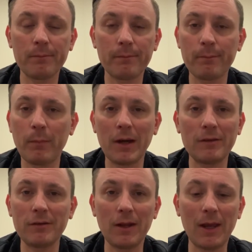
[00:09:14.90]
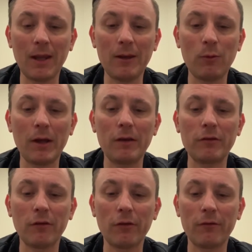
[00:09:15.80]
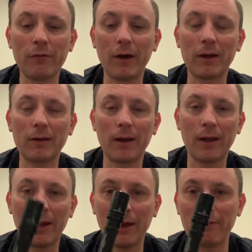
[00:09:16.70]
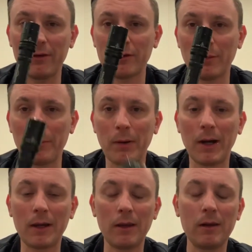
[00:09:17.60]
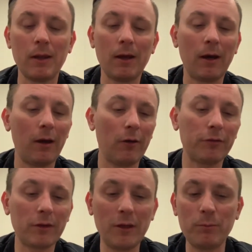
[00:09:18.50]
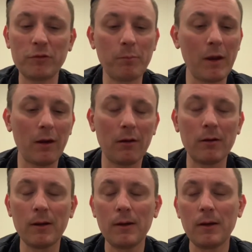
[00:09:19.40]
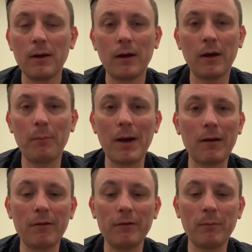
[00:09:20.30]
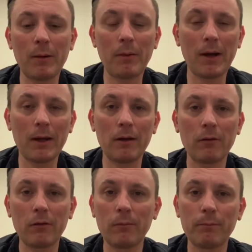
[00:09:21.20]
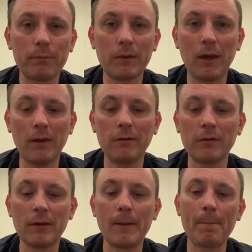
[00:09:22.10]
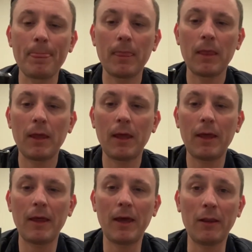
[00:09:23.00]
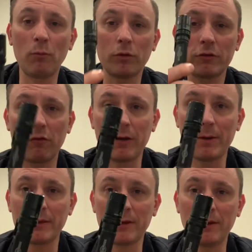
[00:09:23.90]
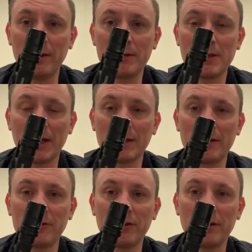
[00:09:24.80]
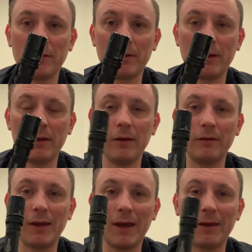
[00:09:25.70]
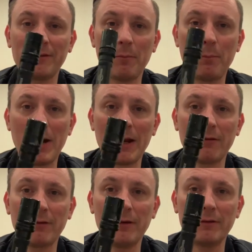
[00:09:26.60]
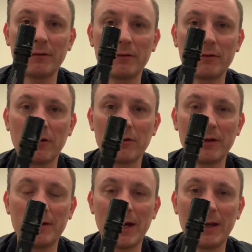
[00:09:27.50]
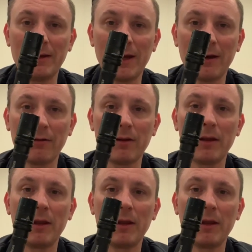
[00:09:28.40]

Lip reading: mindset anyway. So the fact that I can have this in my pocket, I also keep spare batteries in my pocket in a little case. And what's great about the Tactician is, as the batteries start to die down,